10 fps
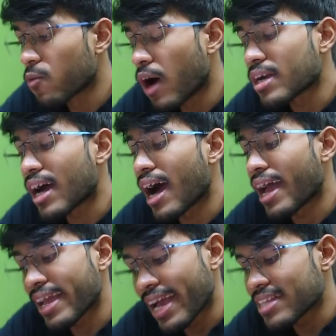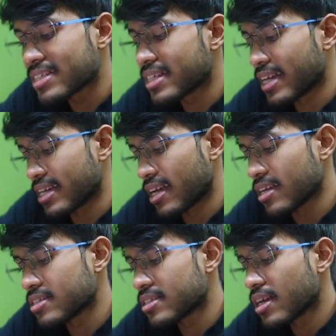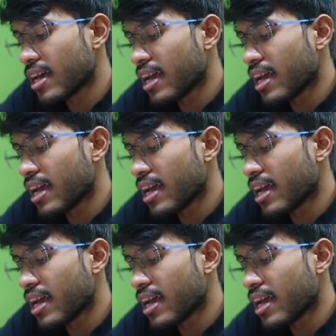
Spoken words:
what I can say is,